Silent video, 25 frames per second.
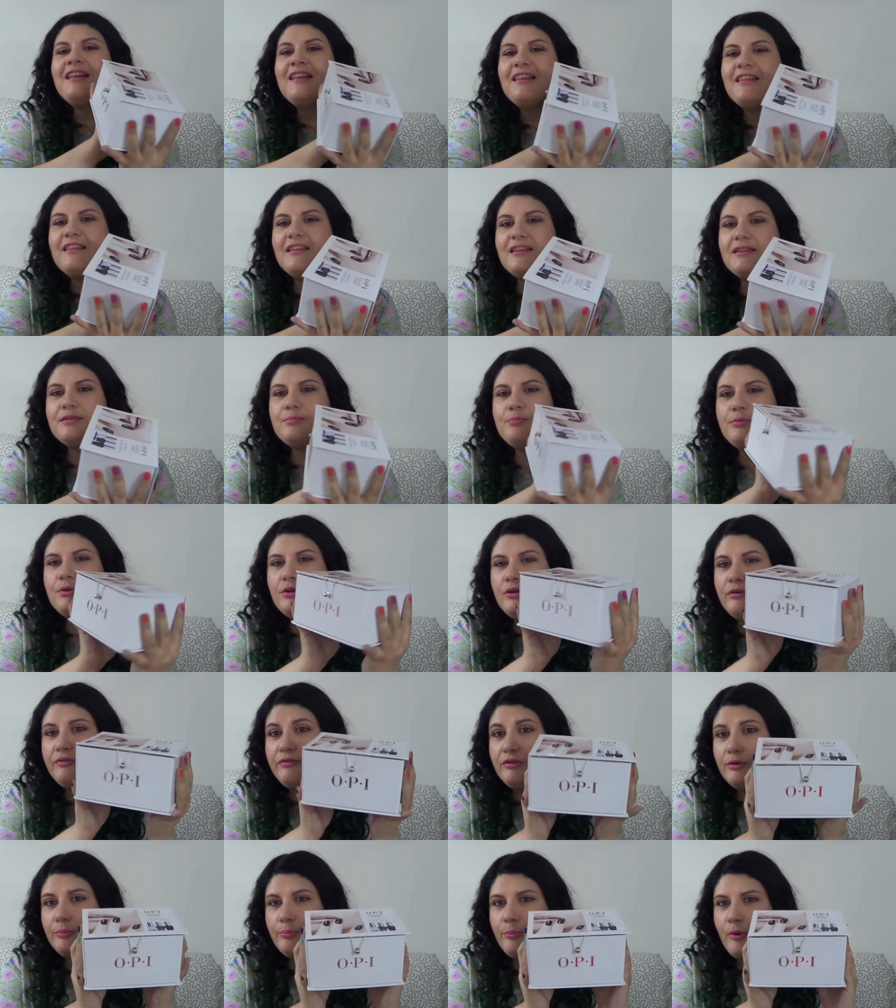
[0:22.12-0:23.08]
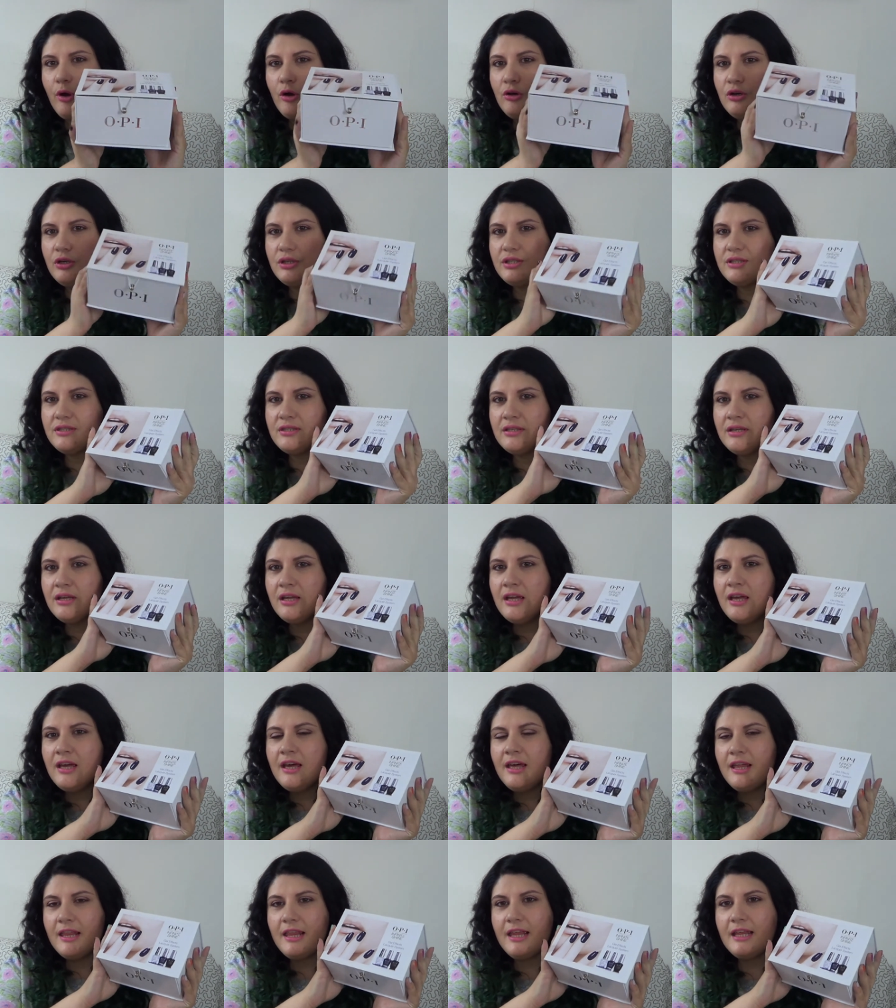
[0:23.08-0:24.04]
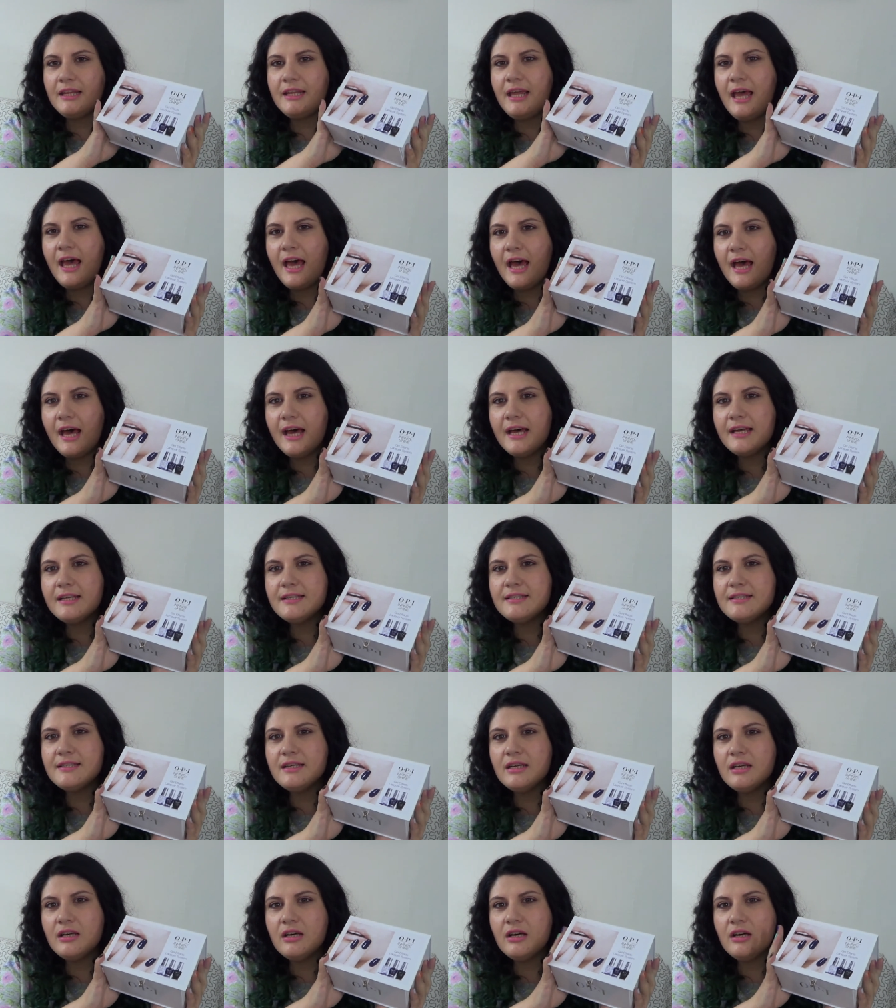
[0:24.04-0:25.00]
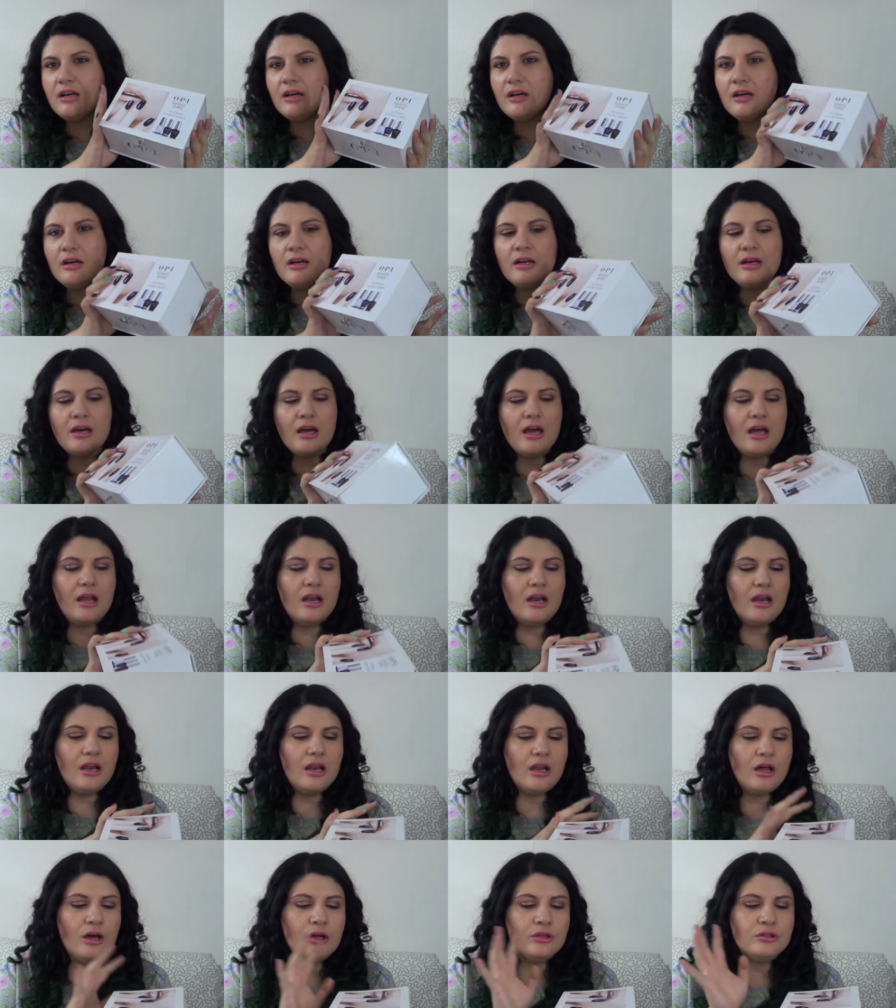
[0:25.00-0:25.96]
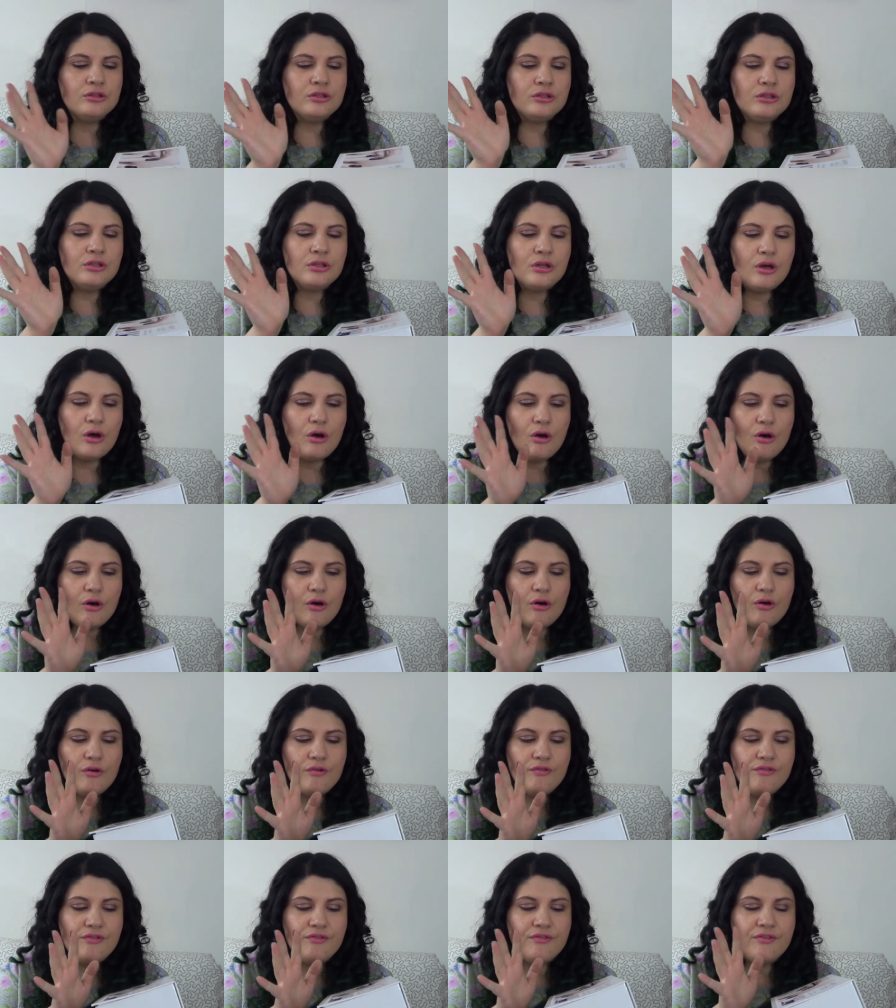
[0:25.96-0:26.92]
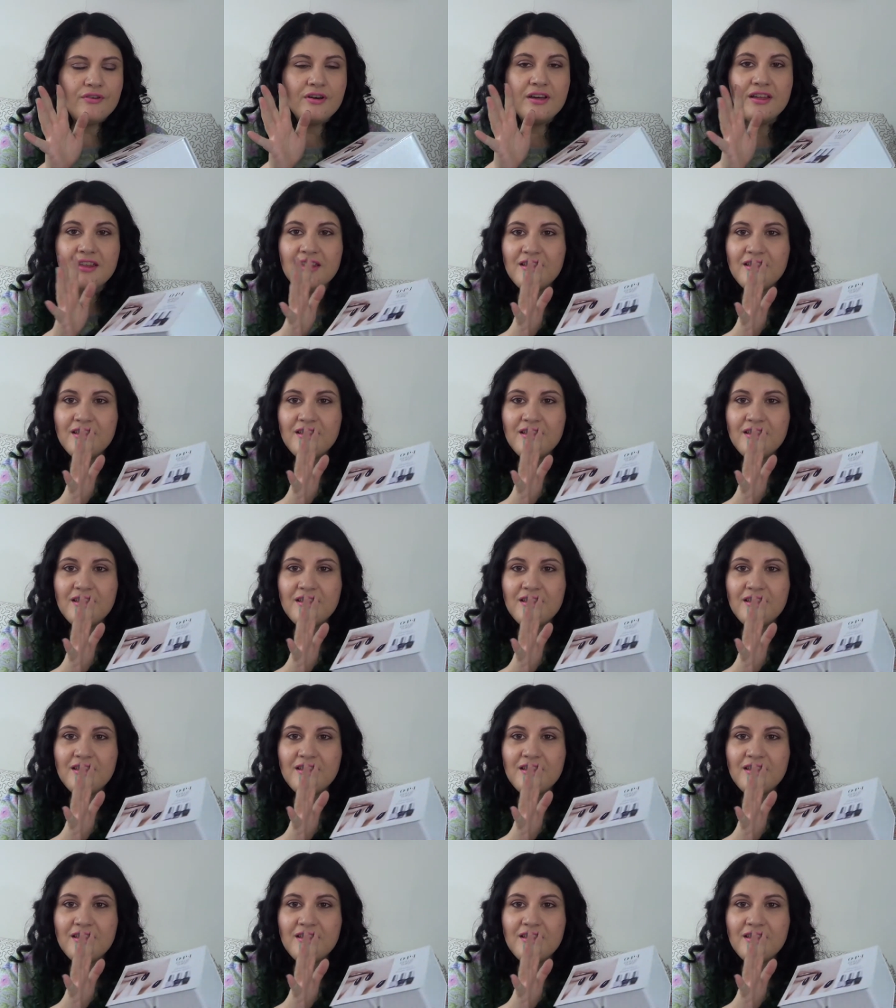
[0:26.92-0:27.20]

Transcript: this beautiful box that has a lot of